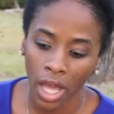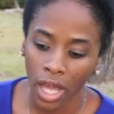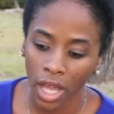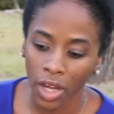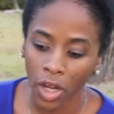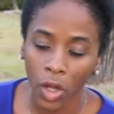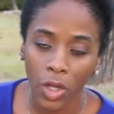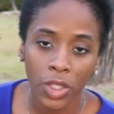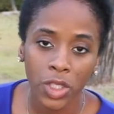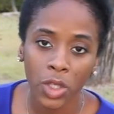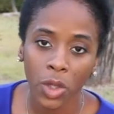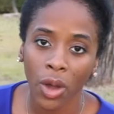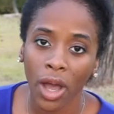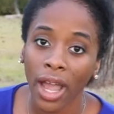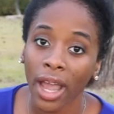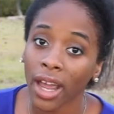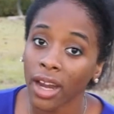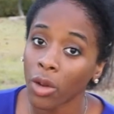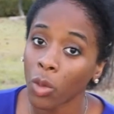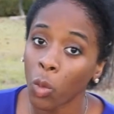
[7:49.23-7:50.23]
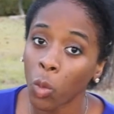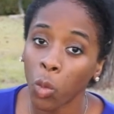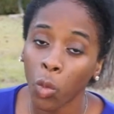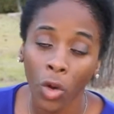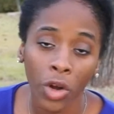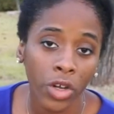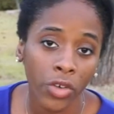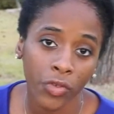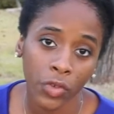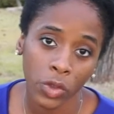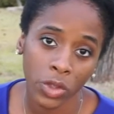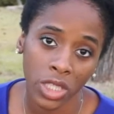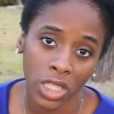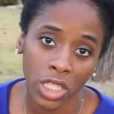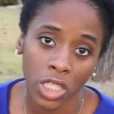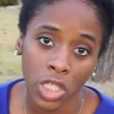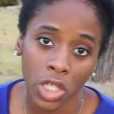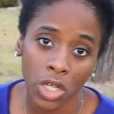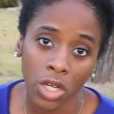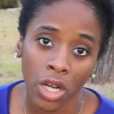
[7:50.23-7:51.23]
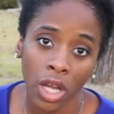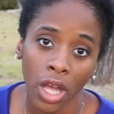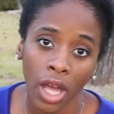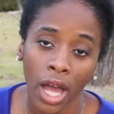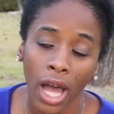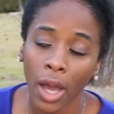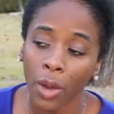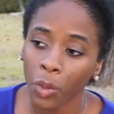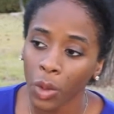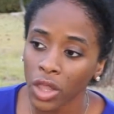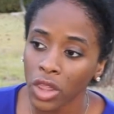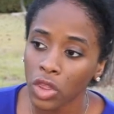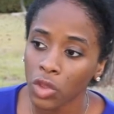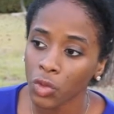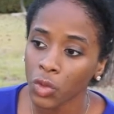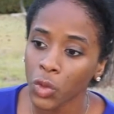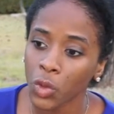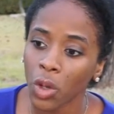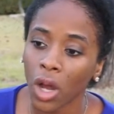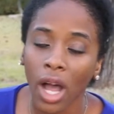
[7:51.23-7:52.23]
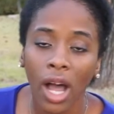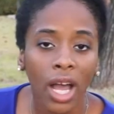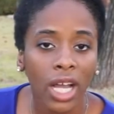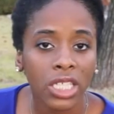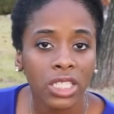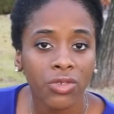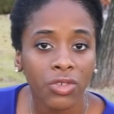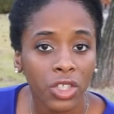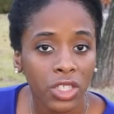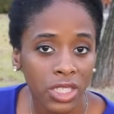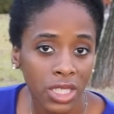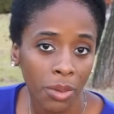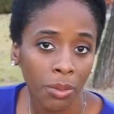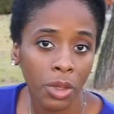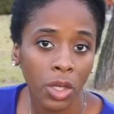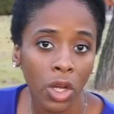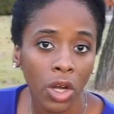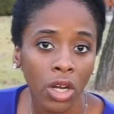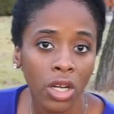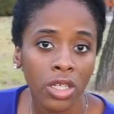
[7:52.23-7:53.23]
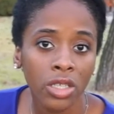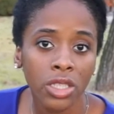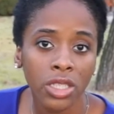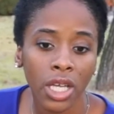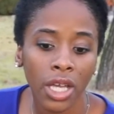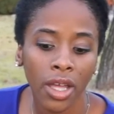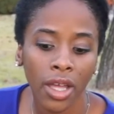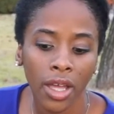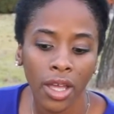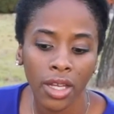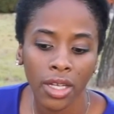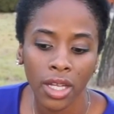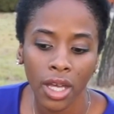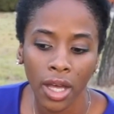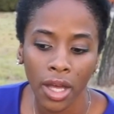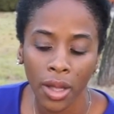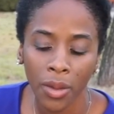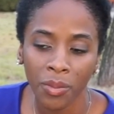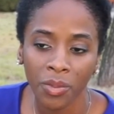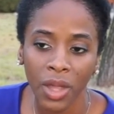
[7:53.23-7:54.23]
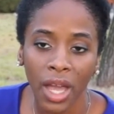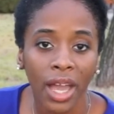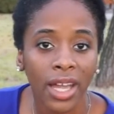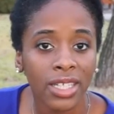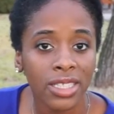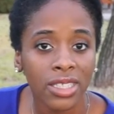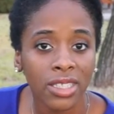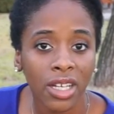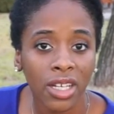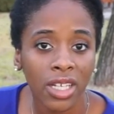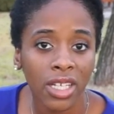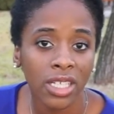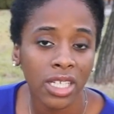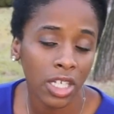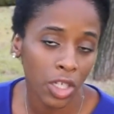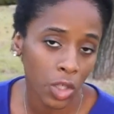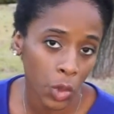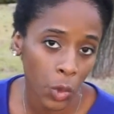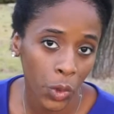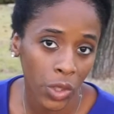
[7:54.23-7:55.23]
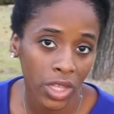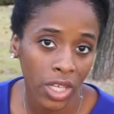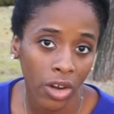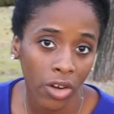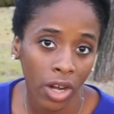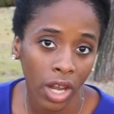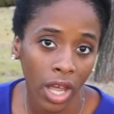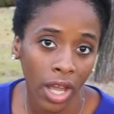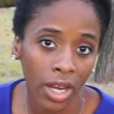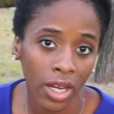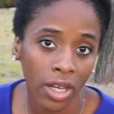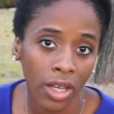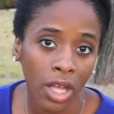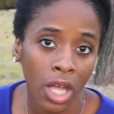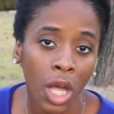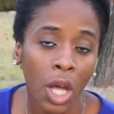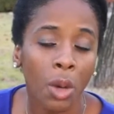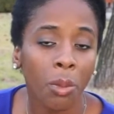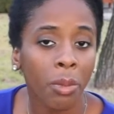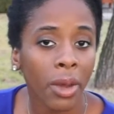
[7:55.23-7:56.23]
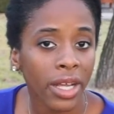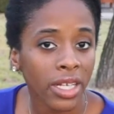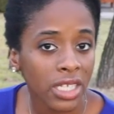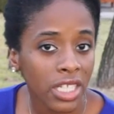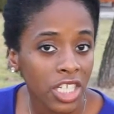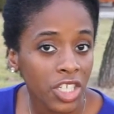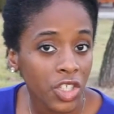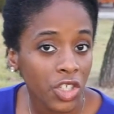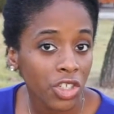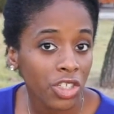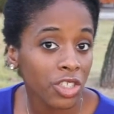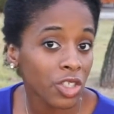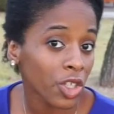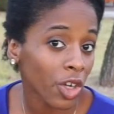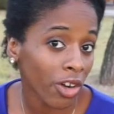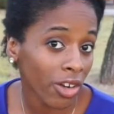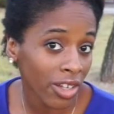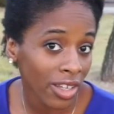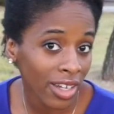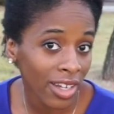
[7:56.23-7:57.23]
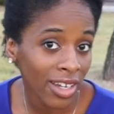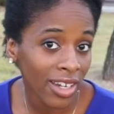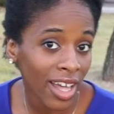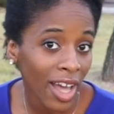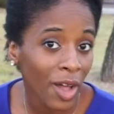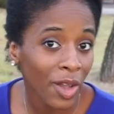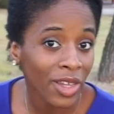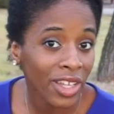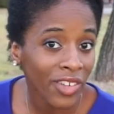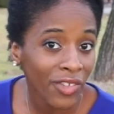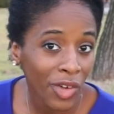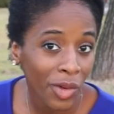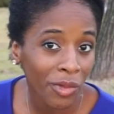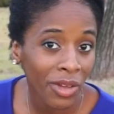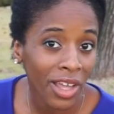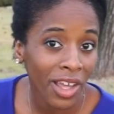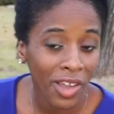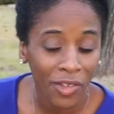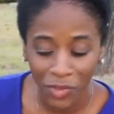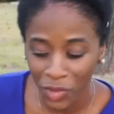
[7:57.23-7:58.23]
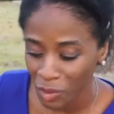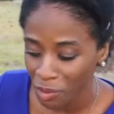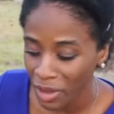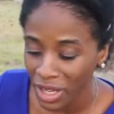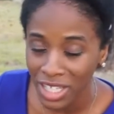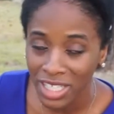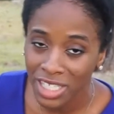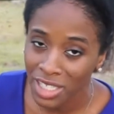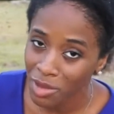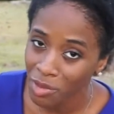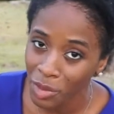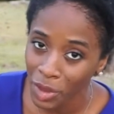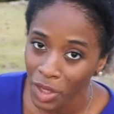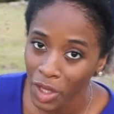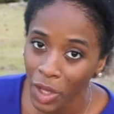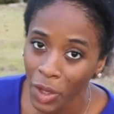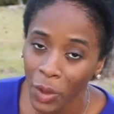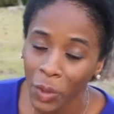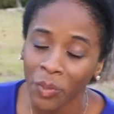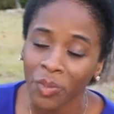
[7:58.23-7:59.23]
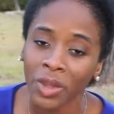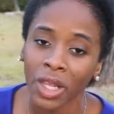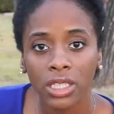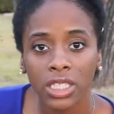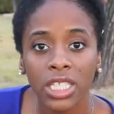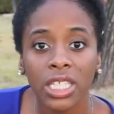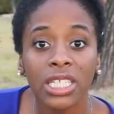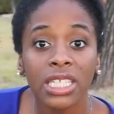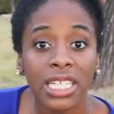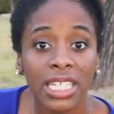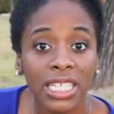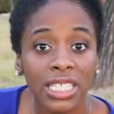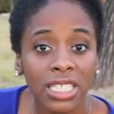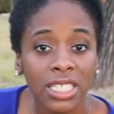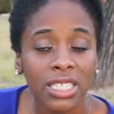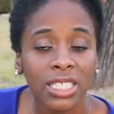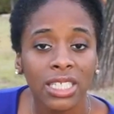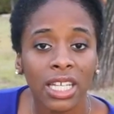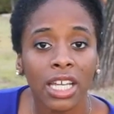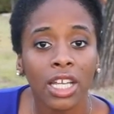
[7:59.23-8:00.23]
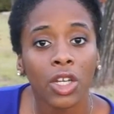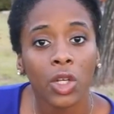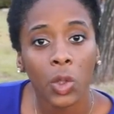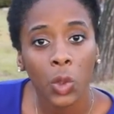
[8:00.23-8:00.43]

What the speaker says: And also, I had a wonderful teacher. I went through Oxford seminars and I studied in North Carolina. My teacher is Darlene. I'll leave her information below. She teaches in